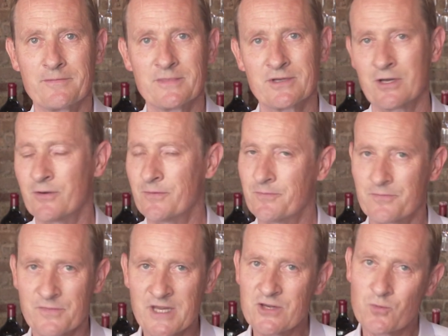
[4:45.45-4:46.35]
So
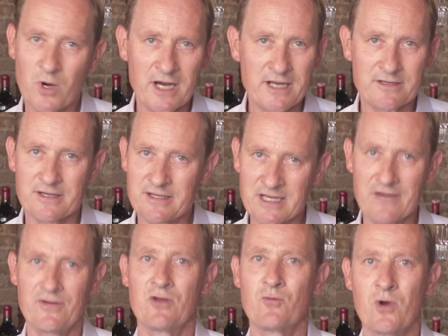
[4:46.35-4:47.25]
these wines are
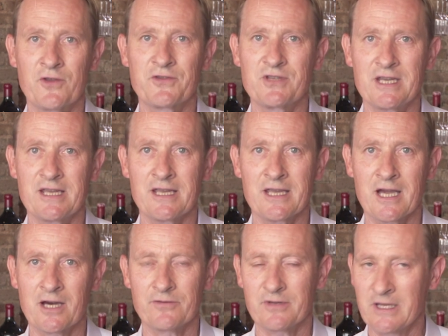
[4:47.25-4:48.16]
definitely worth seeking out.